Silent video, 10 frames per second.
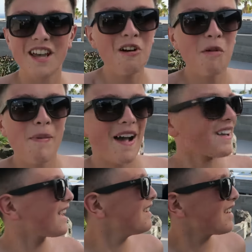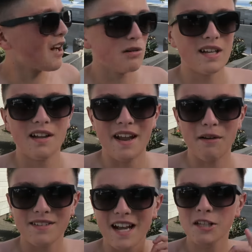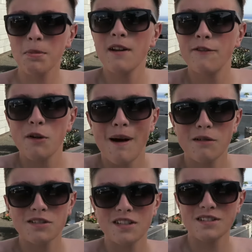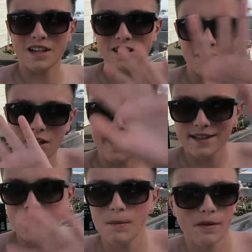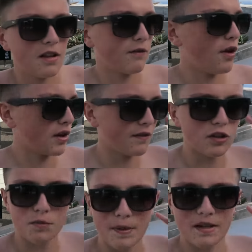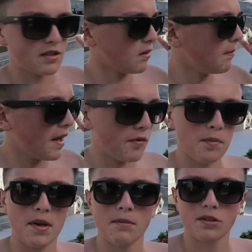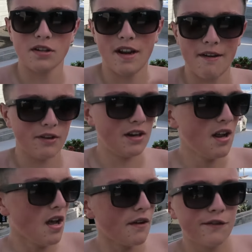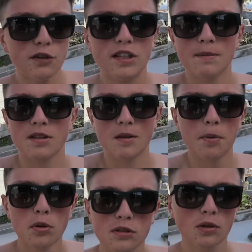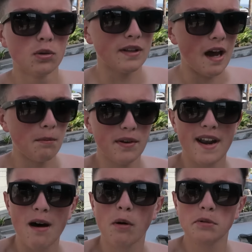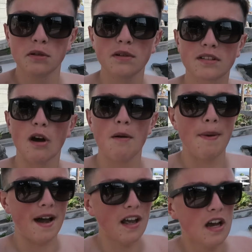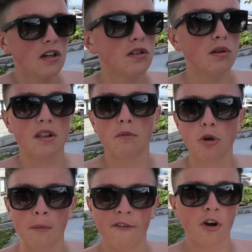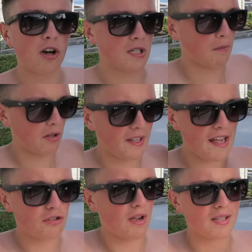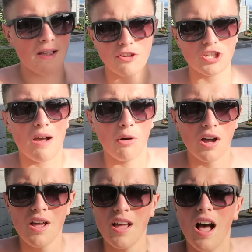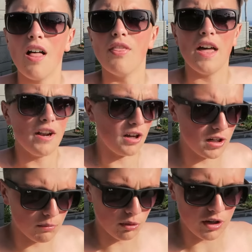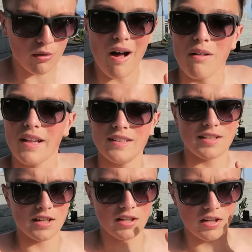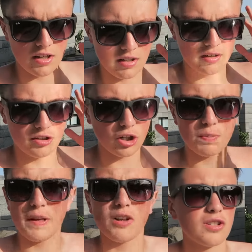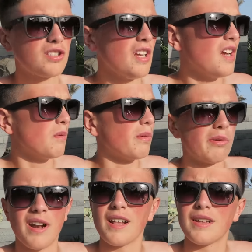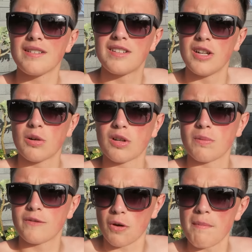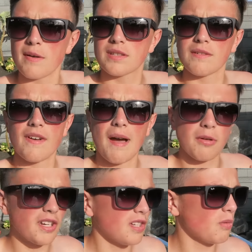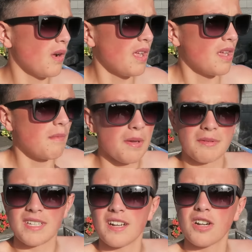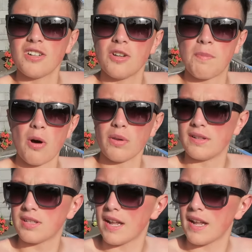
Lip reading: So we're back in the hotel now, and it's actually been a few hours since I did the last clip of the vlog. I've just been sunbathing pretty much and having a few dips in the pool to cool down, but now what we're doing is going back to the room. Of course, I'm going to get dressed, have a shower, and then we're going to go out later. And just because we're running out of things to do, because we've done most of it, me and my dad are going to do bowling